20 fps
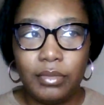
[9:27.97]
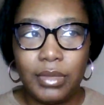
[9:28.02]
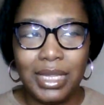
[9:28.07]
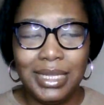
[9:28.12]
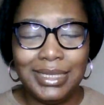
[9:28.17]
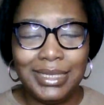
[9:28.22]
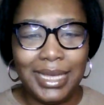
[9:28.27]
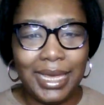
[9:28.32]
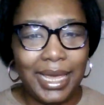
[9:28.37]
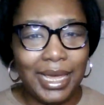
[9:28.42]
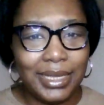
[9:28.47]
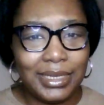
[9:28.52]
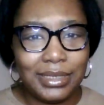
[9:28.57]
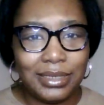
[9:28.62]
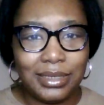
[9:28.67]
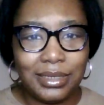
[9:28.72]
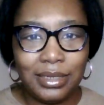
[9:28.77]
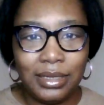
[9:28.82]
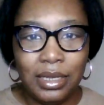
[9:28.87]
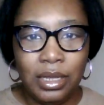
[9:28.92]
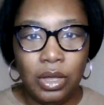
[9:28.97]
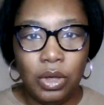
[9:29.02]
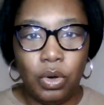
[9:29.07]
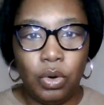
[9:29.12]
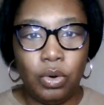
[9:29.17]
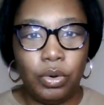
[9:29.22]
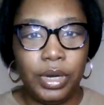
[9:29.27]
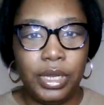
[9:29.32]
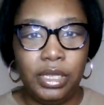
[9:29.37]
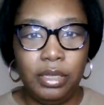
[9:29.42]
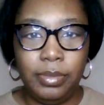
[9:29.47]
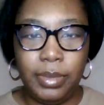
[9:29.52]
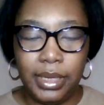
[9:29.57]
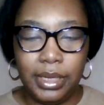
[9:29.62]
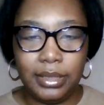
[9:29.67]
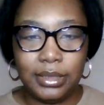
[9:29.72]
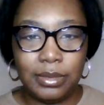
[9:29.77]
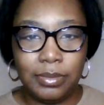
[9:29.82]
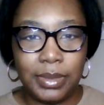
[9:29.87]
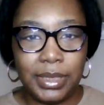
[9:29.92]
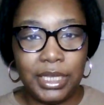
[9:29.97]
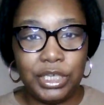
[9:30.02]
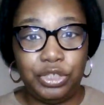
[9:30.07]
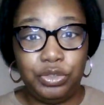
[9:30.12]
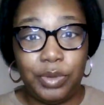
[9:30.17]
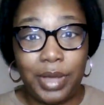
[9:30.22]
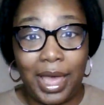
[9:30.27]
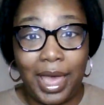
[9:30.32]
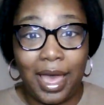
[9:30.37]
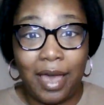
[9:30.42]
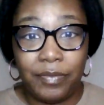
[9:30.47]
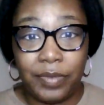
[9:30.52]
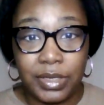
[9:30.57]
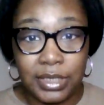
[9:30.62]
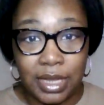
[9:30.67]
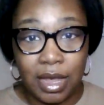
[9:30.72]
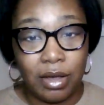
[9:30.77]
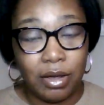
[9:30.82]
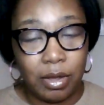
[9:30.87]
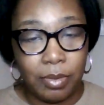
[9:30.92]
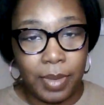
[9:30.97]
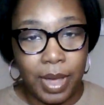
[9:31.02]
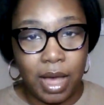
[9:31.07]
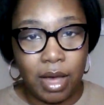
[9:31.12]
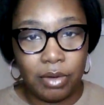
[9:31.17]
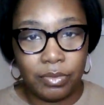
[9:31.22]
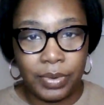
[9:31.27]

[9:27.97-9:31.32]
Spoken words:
text or email. Some things you have to talk about,